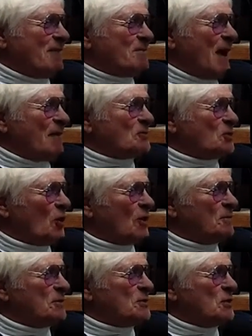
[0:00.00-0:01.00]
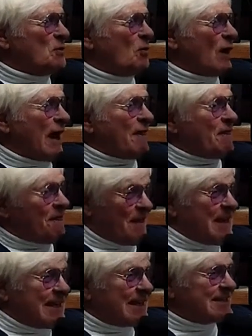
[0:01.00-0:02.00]
I'm torn between what I
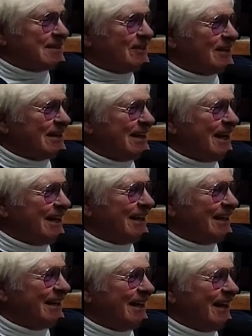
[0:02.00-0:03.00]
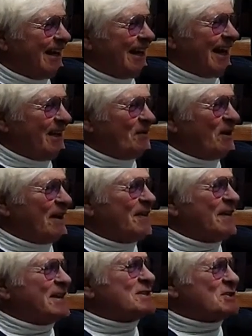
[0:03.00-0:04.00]
think is going to get and what I
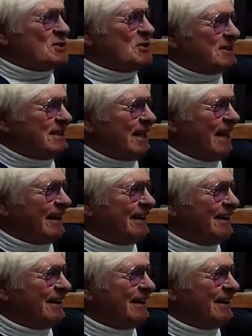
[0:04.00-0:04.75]
think should get.